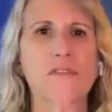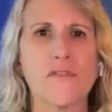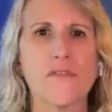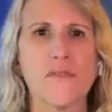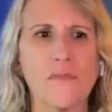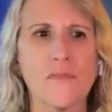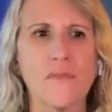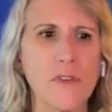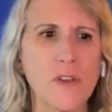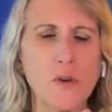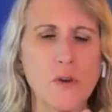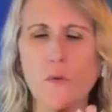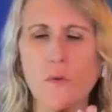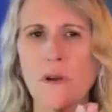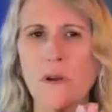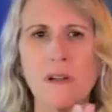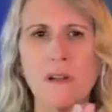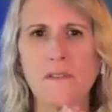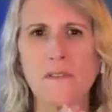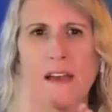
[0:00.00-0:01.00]
if you
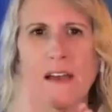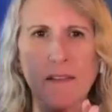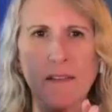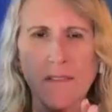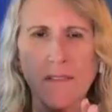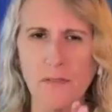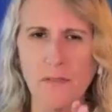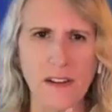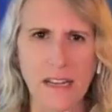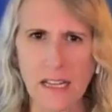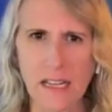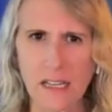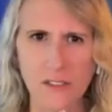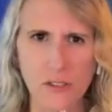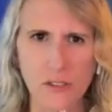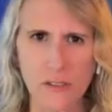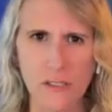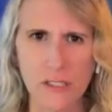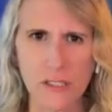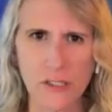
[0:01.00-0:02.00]
wouldn't have had the
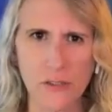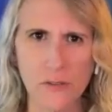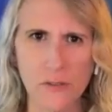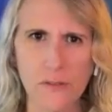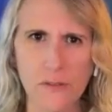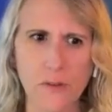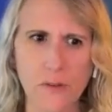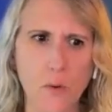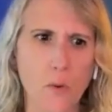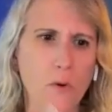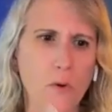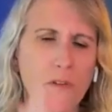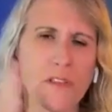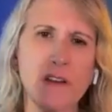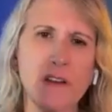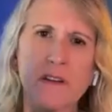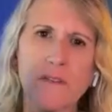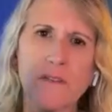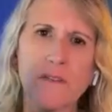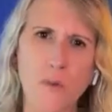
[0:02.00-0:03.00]
financial issues or
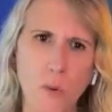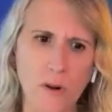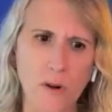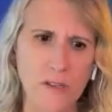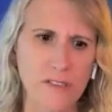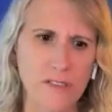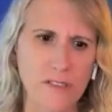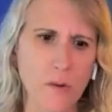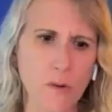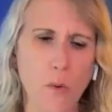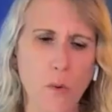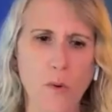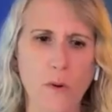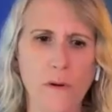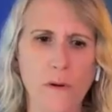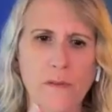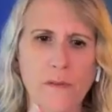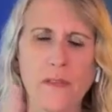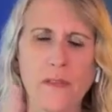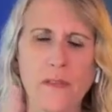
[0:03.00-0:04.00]
the divorce
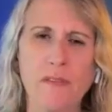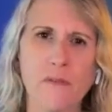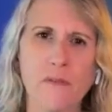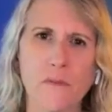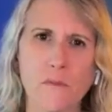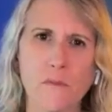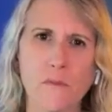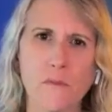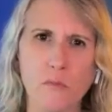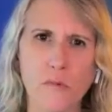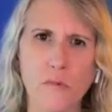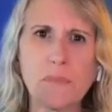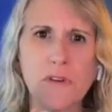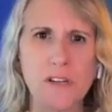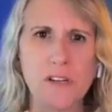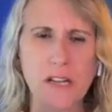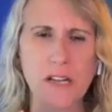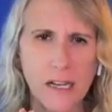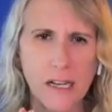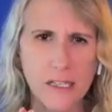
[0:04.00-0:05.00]
or the
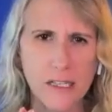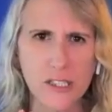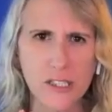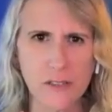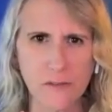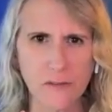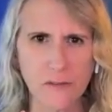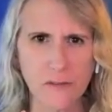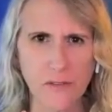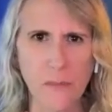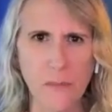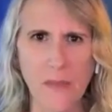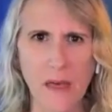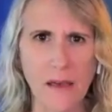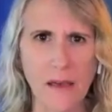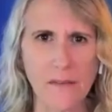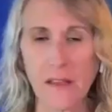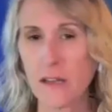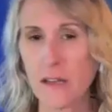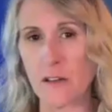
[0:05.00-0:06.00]
repercussion from
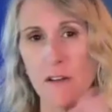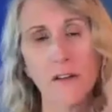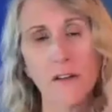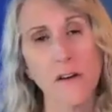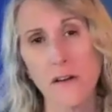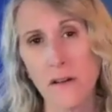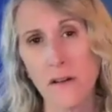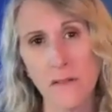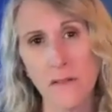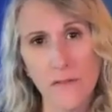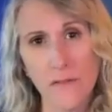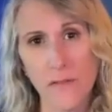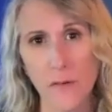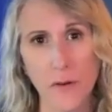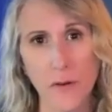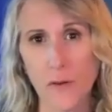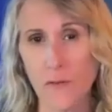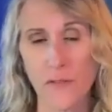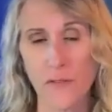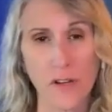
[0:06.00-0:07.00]
that, that could have gone on
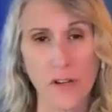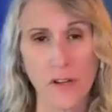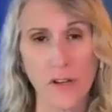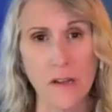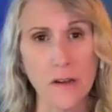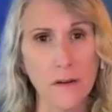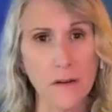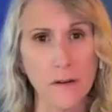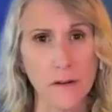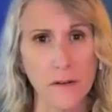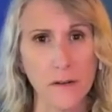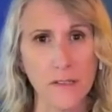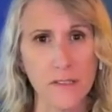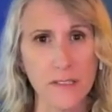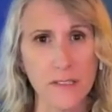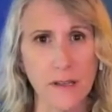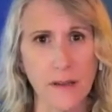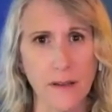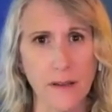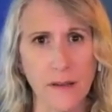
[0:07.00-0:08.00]
for you for
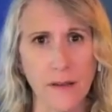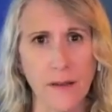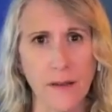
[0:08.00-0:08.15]
years